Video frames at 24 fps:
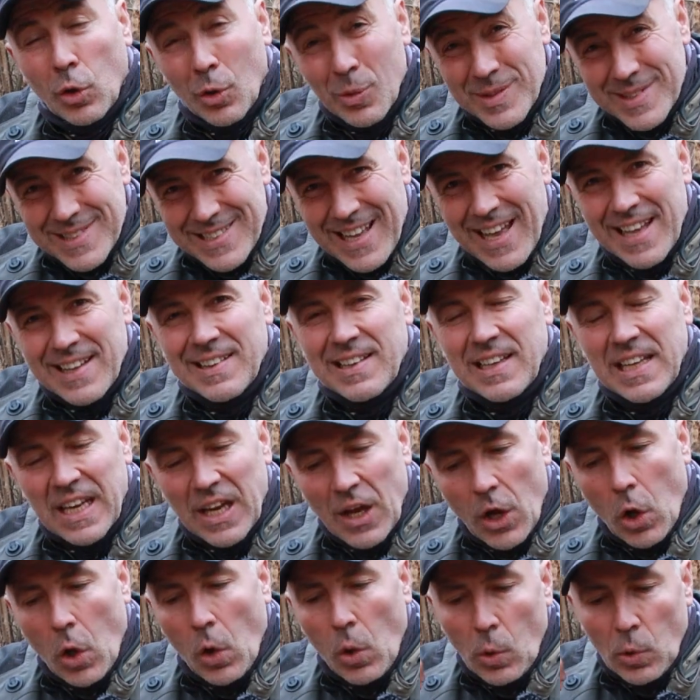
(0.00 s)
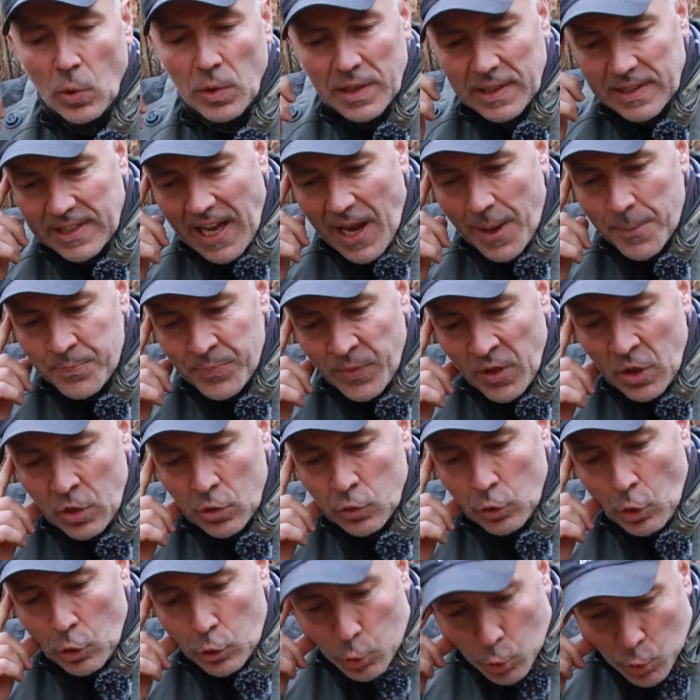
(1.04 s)
constantly all the time.
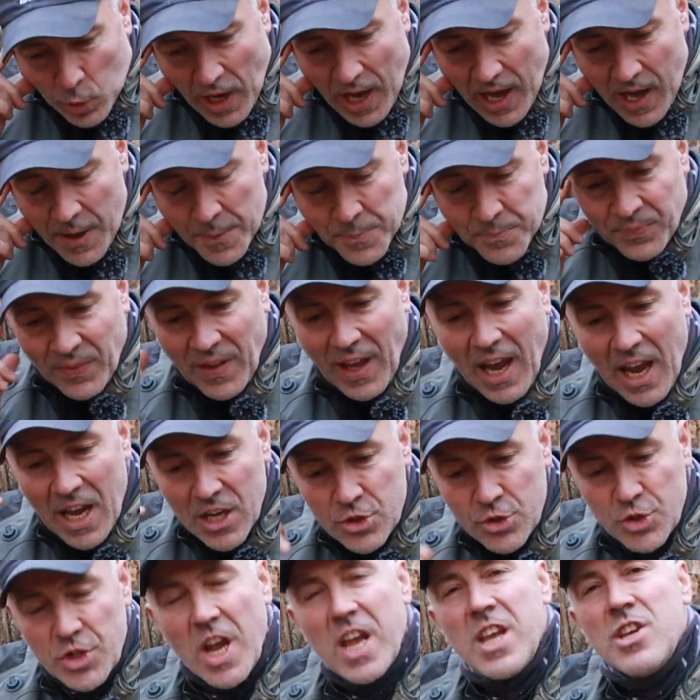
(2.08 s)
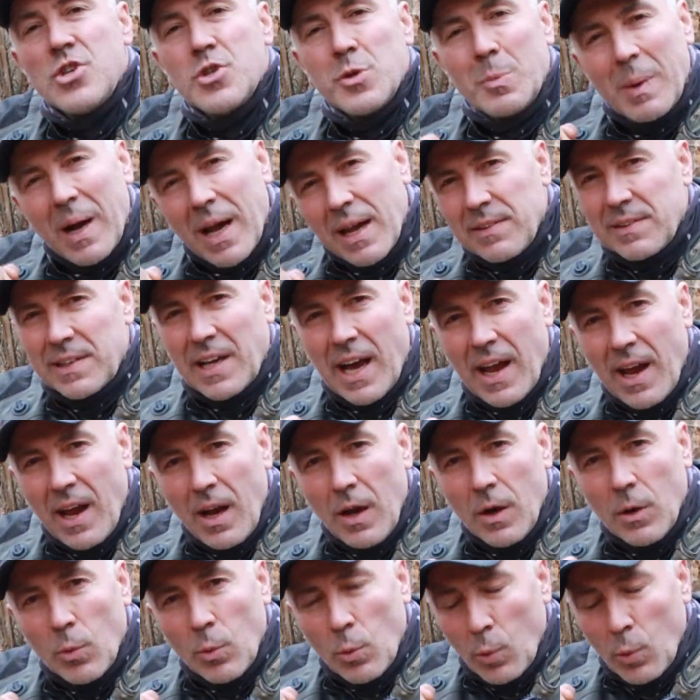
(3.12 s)
So today I changed my tire